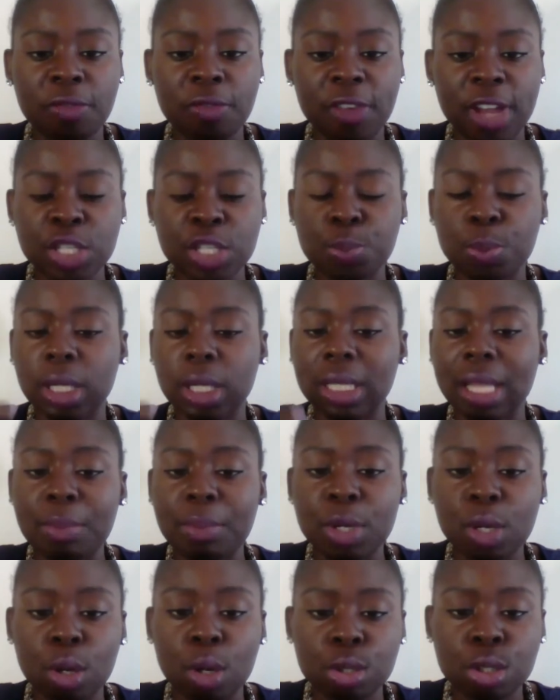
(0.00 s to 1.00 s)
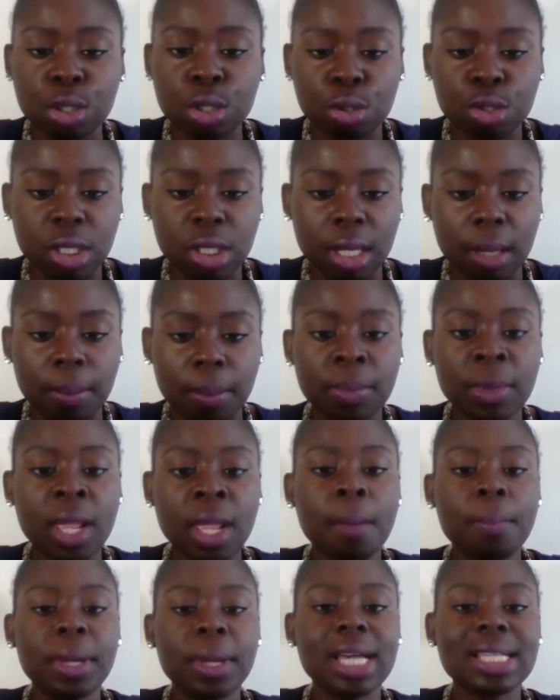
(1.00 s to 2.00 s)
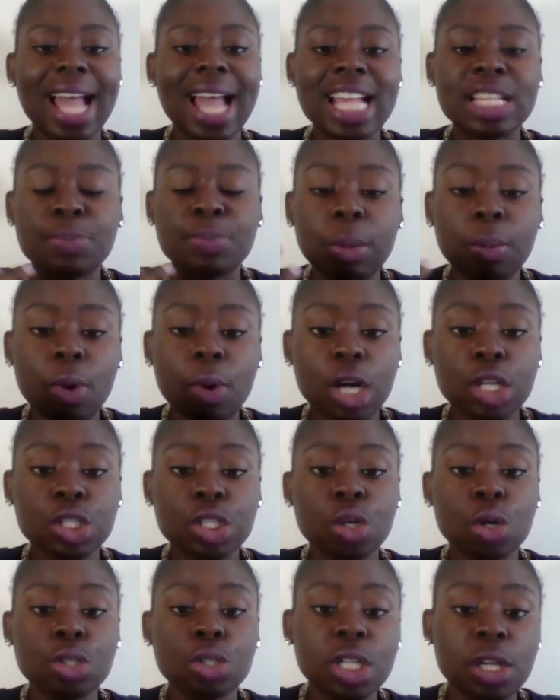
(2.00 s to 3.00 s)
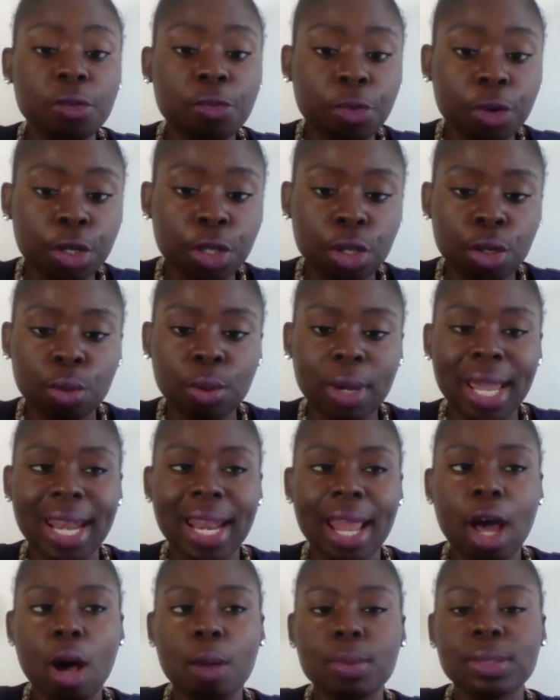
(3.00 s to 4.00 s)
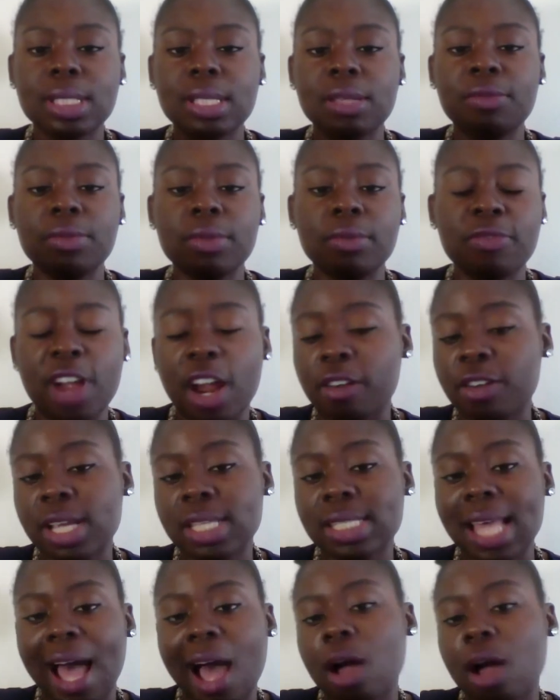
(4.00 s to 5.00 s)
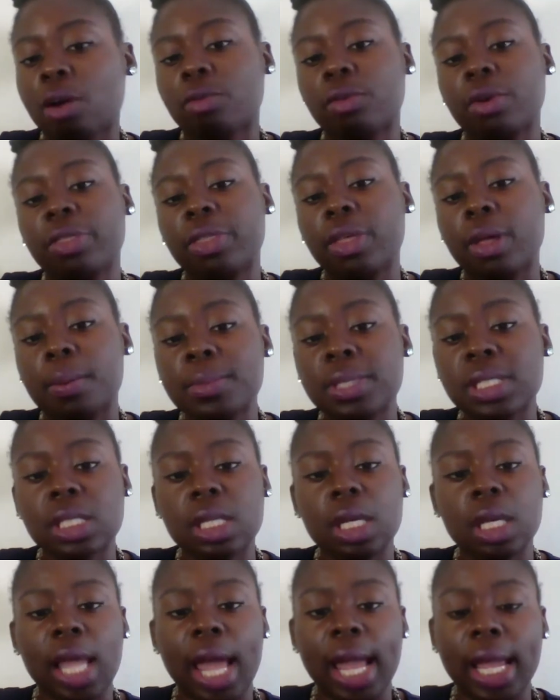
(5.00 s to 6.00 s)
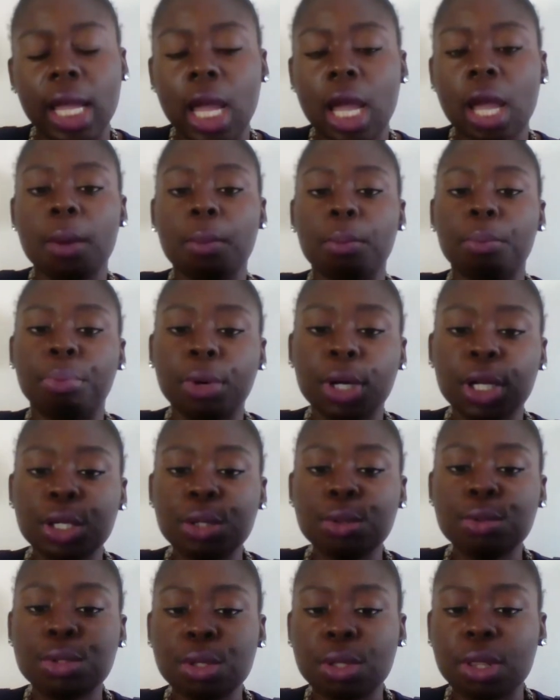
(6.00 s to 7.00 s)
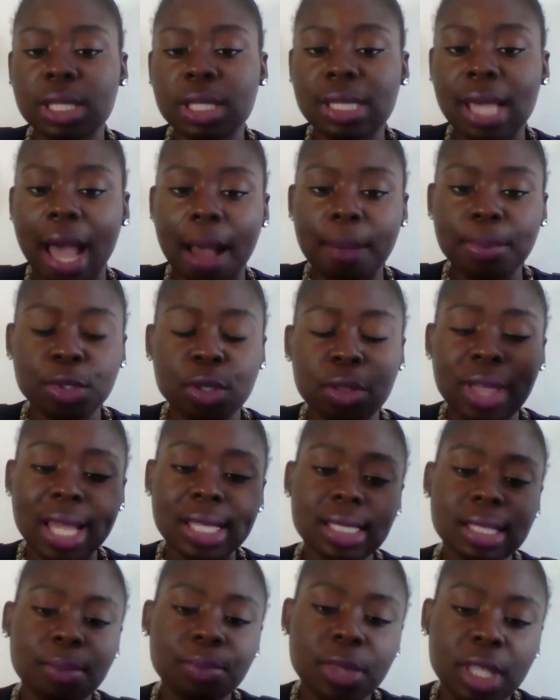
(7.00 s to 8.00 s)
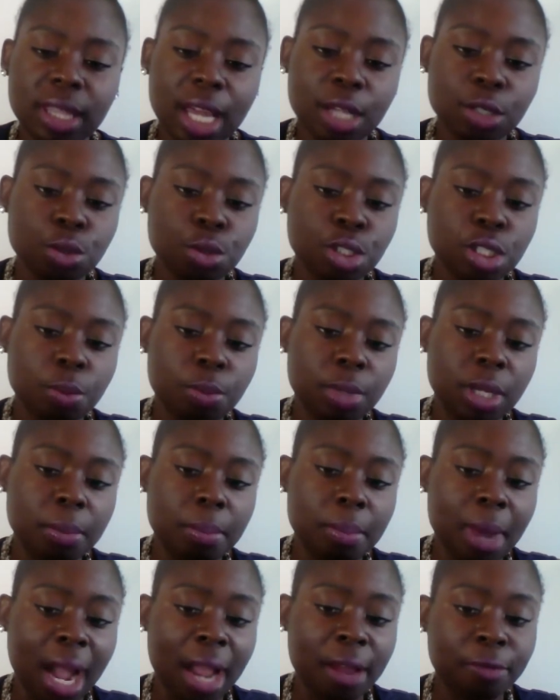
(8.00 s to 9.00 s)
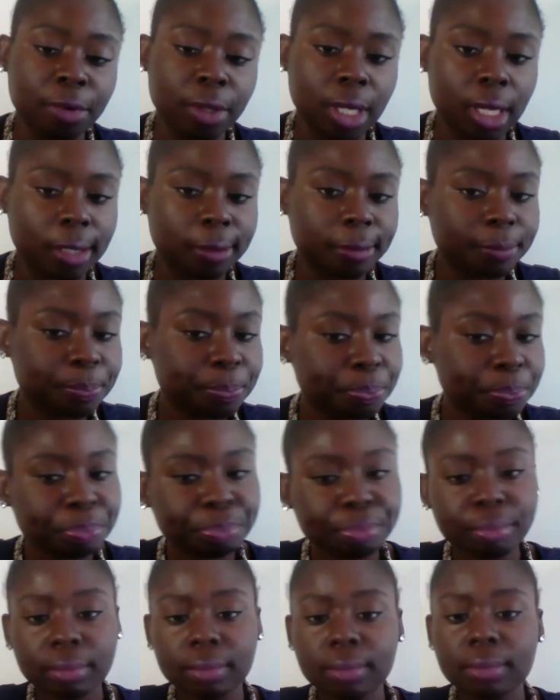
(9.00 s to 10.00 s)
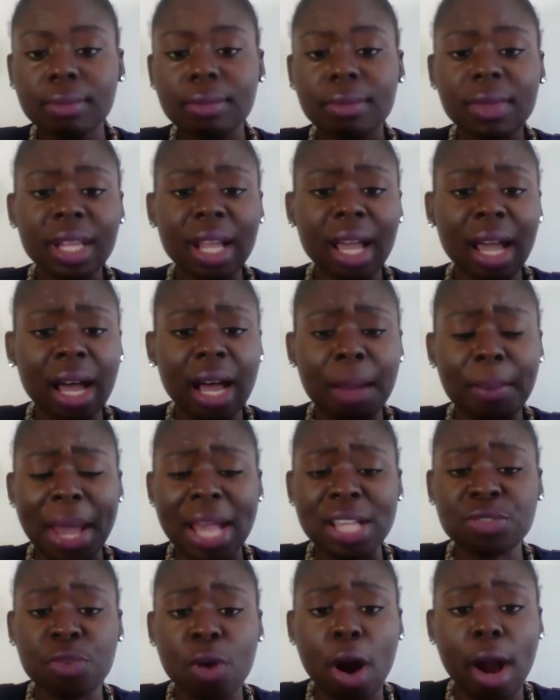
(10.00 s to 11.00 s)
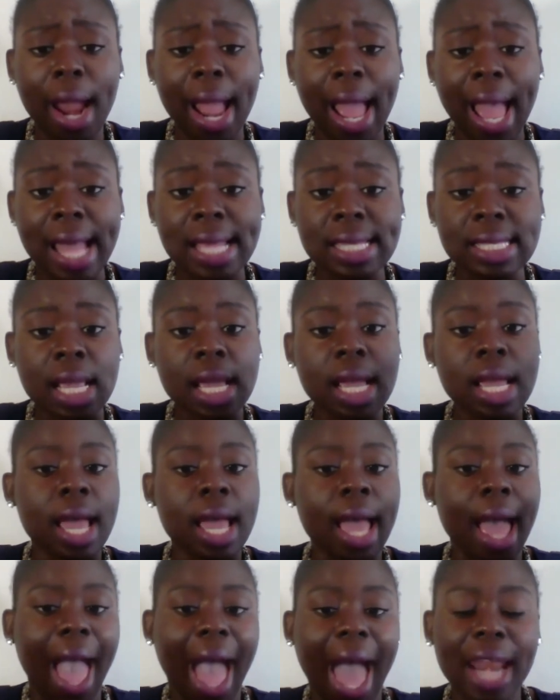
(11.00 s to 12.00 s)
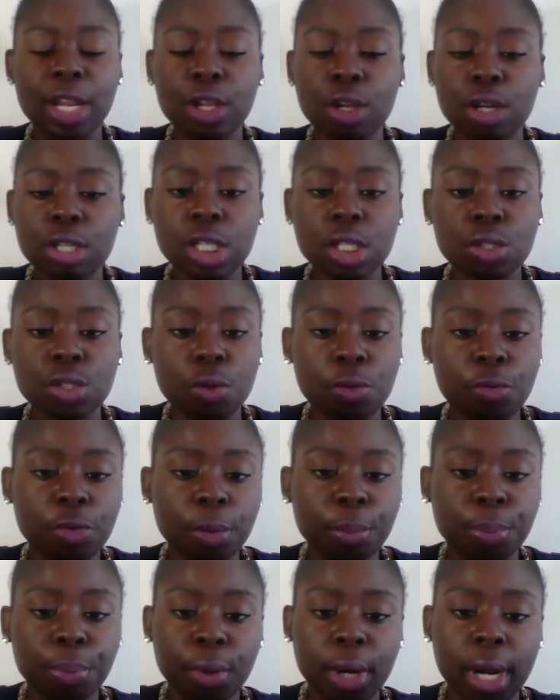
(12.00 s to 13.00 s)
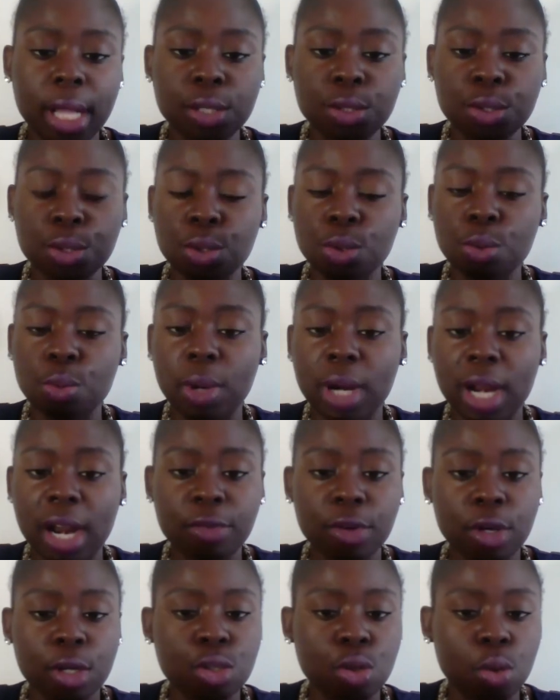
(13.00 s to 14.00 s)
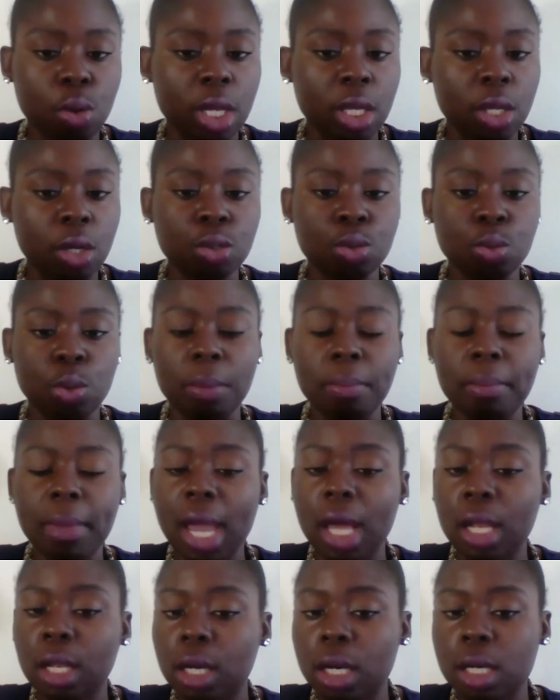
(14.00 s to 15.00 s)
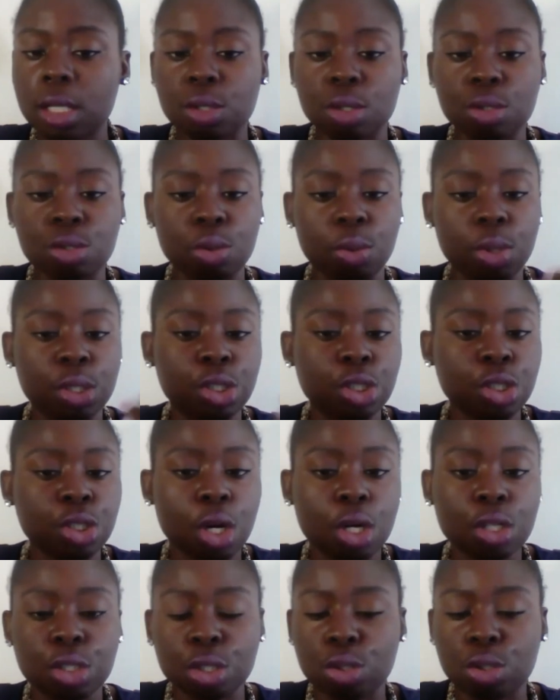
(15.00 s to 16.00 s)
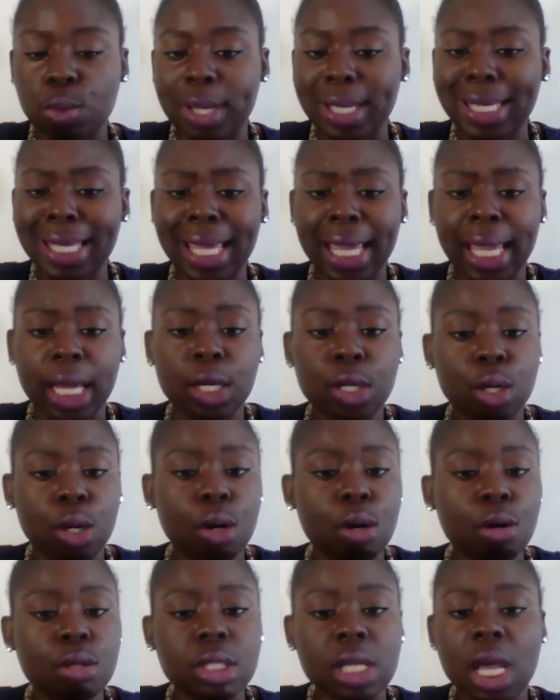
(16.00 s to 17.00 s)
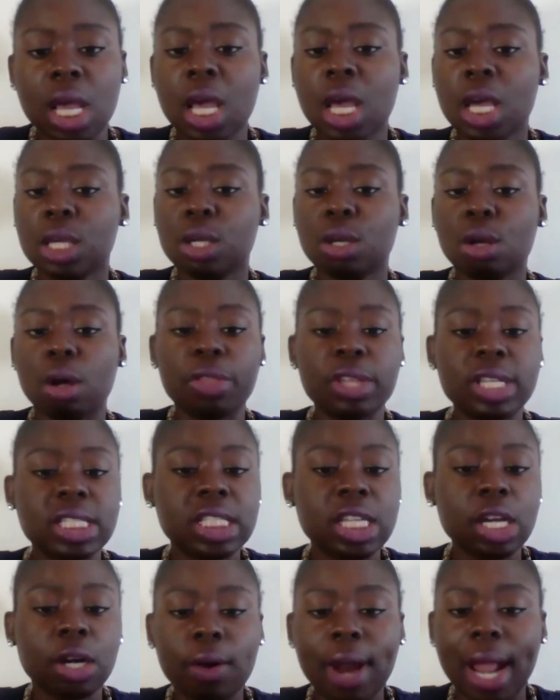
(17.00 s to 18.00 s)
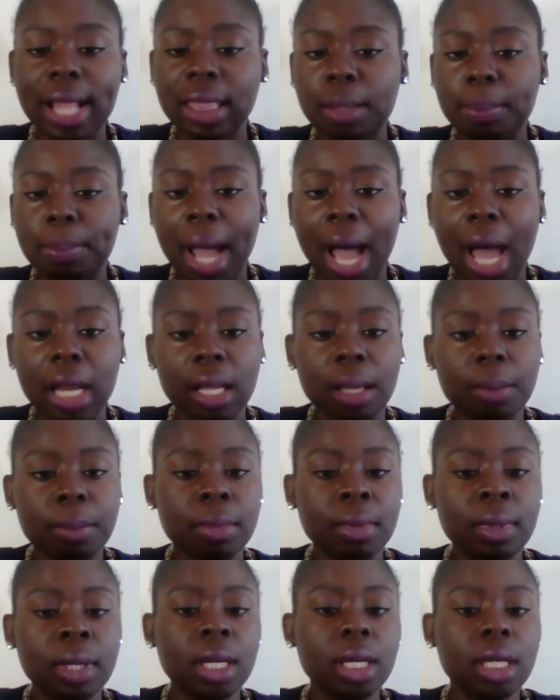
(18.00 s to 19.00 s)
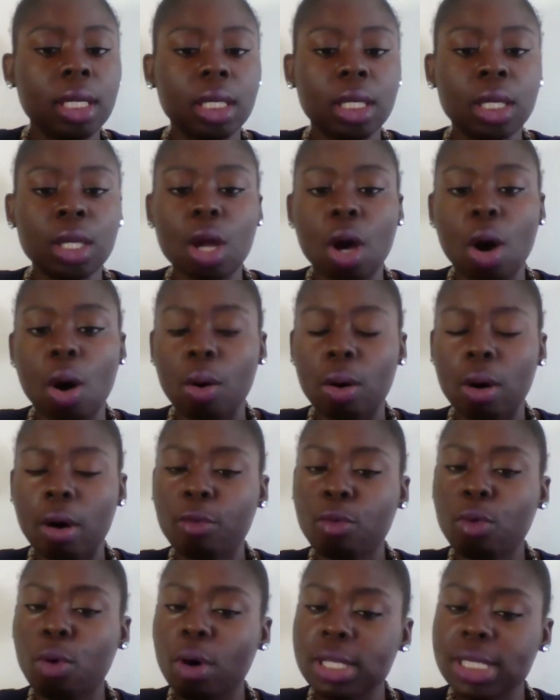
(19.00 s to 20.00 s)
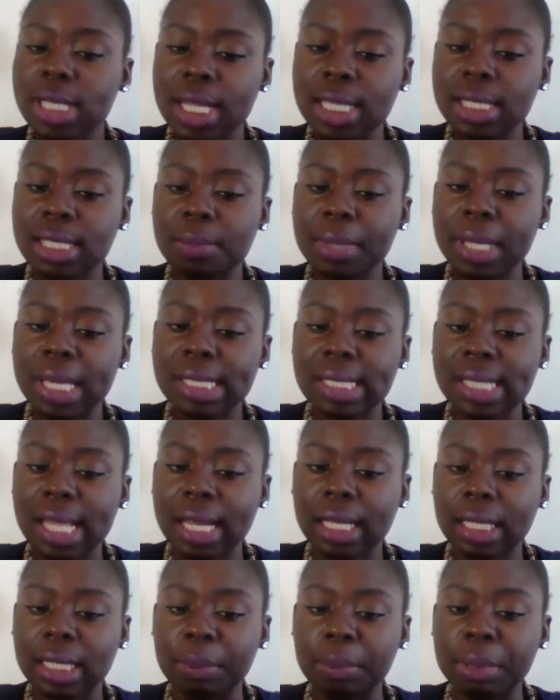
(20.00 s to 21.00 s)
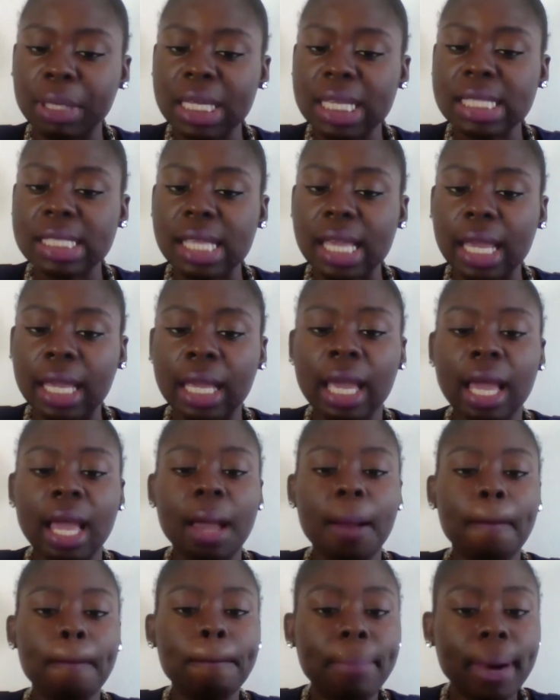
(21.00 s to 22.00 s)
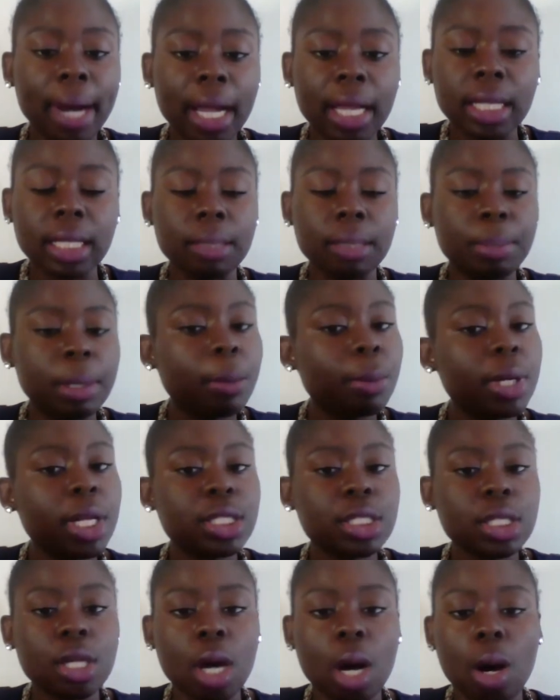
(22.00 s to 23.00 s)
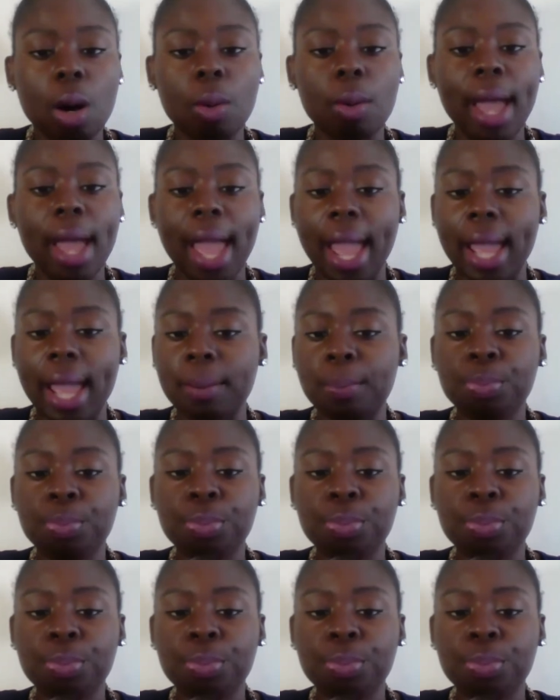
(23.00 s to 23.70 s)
Facebook. Let me go search them. Because as people are searching for you, it helps the various algorithms to bring you to the top. So that's something that you should be mindful of. As far as adding your digital footprint to whatever you're doing. You're doing mailers, you're doing shirts, you're doing candles, the sticker at the bottom, of course it needs to be aesthetically pleasing, but people need to know, hey,